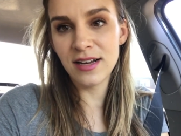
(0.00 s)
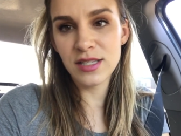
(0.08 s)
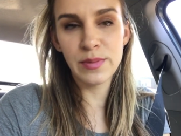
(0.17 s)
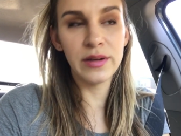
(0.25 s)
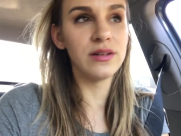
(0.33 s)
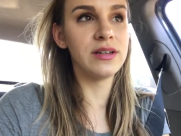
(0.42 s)

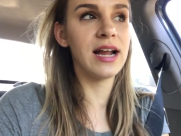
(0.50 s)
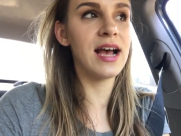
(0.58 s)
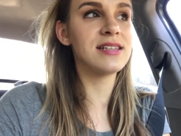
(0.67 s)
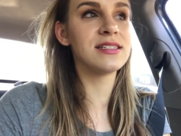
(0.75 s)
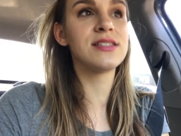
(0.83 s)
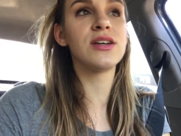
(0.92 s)
hospital and it
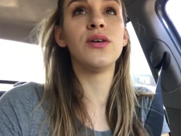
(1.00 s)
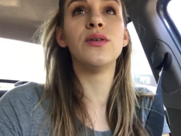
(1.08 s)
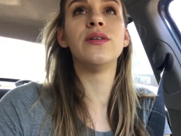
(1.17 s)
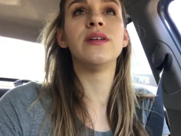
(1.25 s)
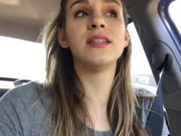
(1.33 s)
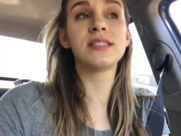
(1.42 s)
has its
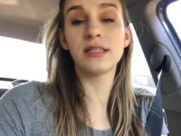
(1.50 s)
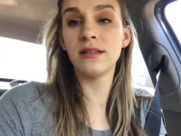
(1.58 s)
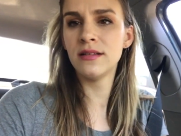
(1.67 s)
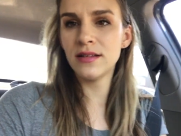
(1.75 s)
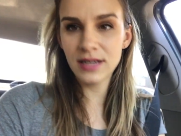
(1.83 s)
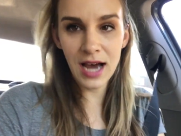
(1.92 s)
own. It's
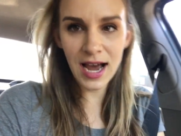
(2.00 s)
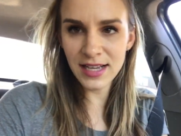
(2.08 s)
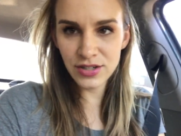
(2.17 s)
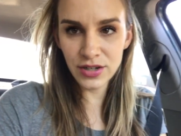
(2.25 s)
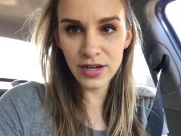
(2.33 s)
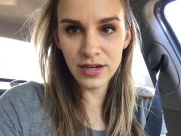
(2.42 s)

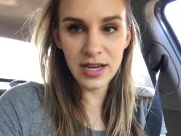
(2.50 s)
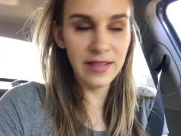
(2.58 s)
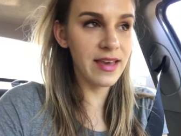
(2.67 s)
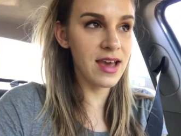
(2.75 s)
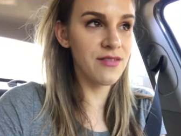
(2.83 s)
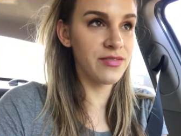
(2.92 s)
Kaiser, and
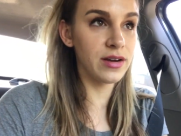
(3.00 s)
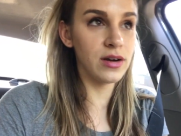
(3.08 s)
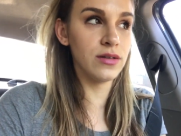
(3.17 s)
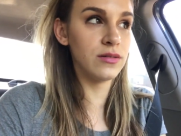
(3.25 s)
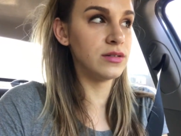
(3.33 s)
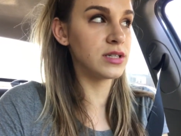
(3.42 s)
they have their
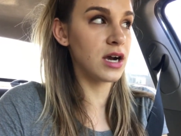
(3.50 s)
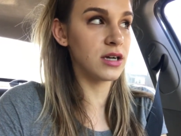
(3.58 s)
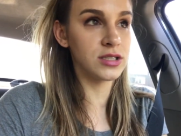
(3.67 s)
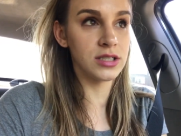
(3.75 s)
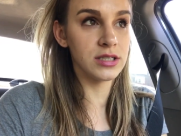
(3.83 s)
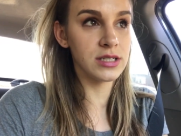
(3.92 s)
own
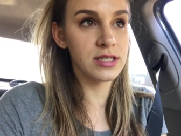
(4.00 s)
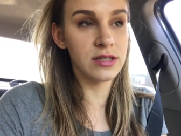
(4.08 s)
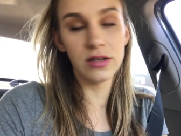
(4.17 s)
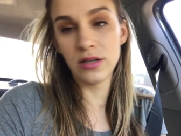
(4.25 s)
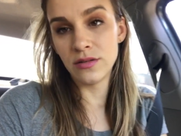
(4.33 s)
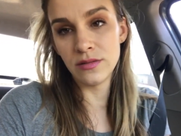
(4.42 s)
doctors,
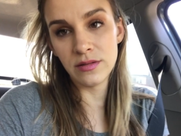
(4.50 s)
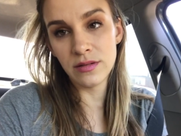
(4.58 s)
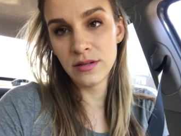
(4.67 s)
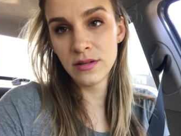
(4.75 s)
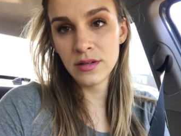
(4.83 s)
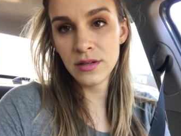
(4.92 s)
their own
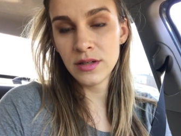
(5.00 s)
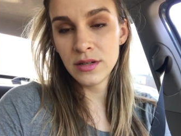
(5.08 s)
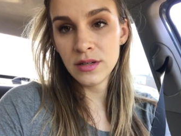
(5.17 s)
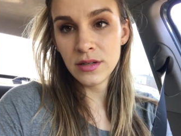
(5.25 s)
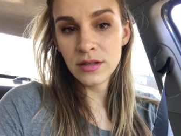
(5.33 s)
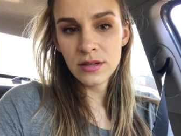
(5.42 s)

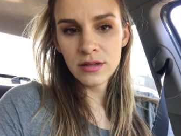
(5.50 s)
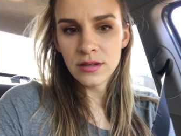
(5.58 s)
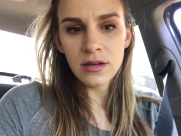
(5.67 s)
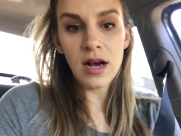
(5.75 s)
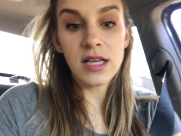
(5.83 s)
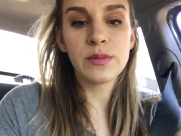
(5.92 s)

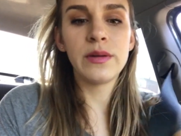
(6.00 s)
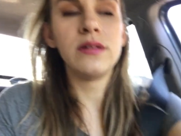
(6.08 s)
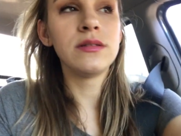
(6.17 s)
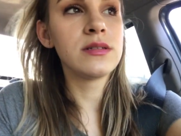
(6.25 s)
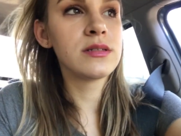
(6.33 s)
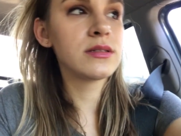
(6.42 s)

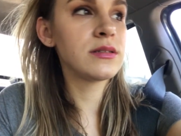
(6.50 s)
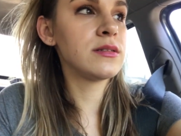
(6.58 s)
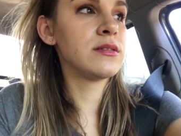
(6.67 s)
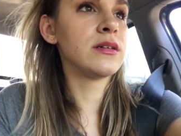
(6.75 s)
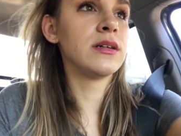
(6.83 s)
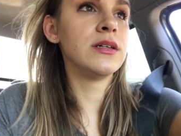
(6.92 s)
hospitals,
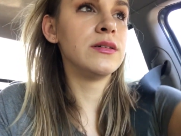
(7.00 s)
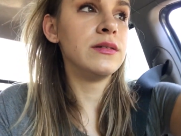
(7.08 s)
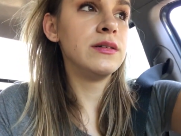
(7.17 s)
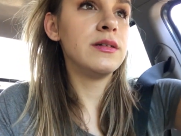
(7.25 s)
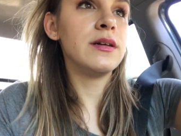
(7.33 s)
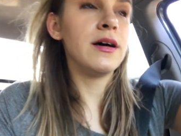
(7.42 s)
their own